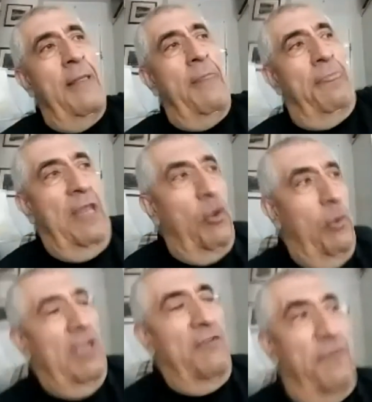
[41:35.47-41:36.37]
Now,
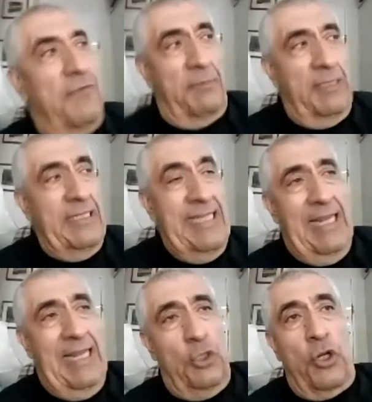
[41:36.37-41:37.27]
if somebody yell
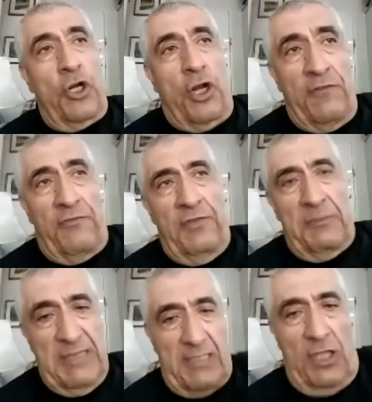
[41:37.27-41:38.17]
at you, kuf
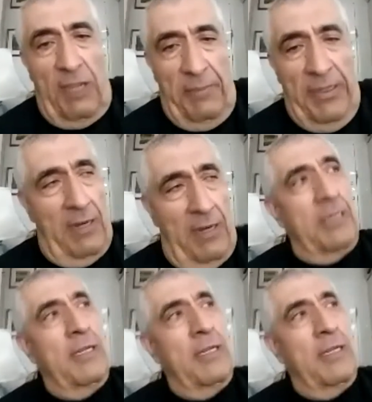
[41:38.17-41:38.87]
means stop in Arabic.